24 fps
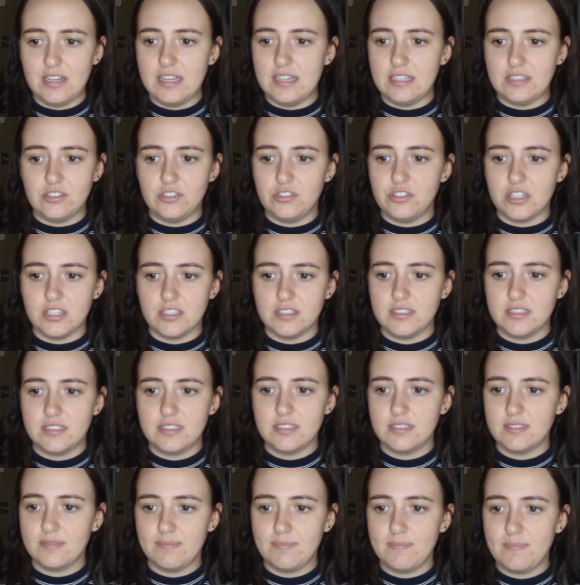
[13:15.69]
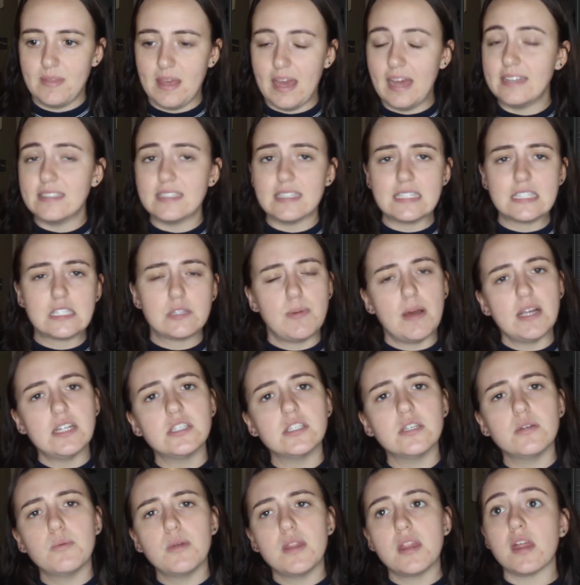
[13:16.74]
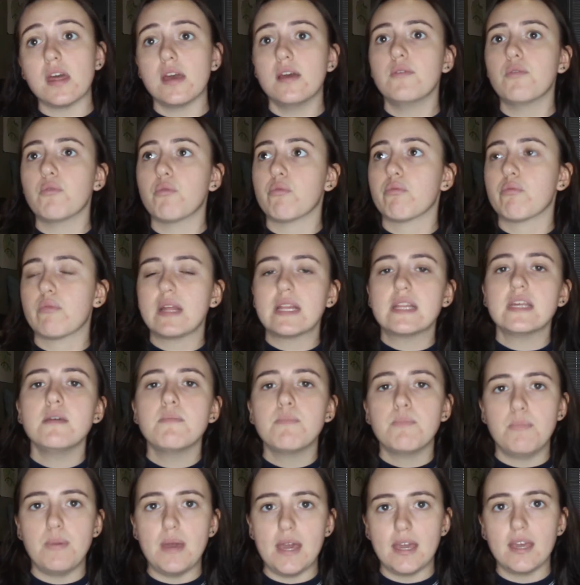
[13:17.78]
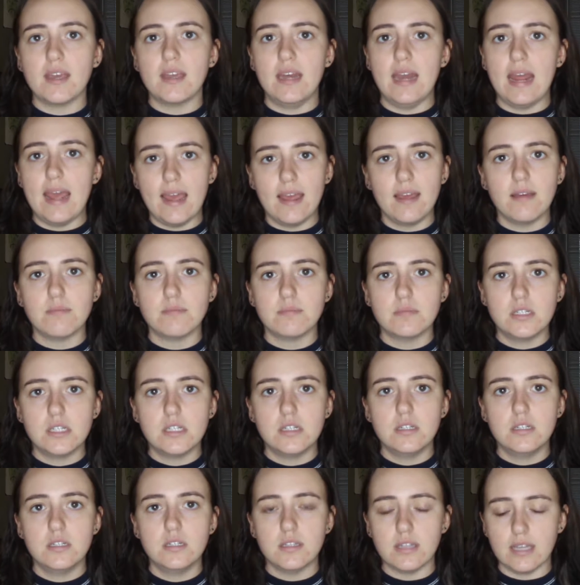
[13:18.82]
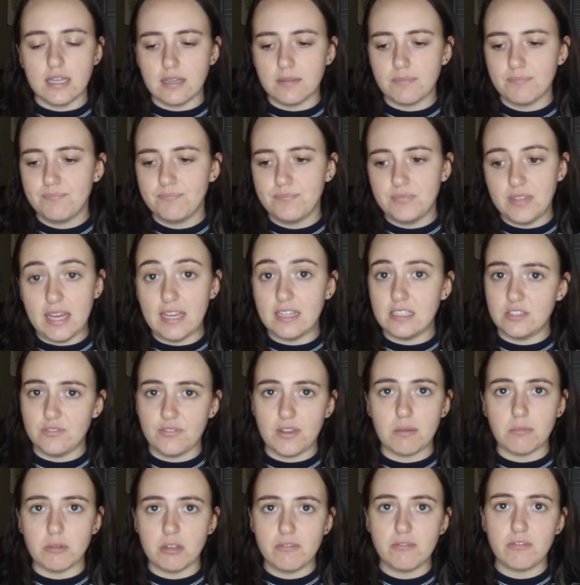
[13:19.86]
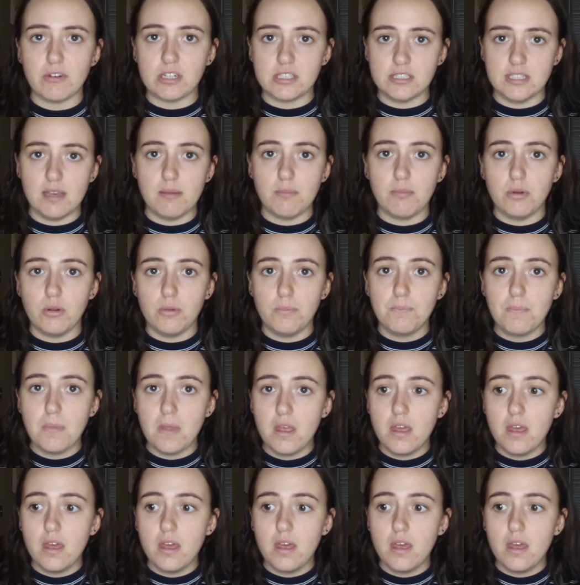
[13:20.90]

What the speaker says: it's just, and especially with really big named, like the Ace family, for example,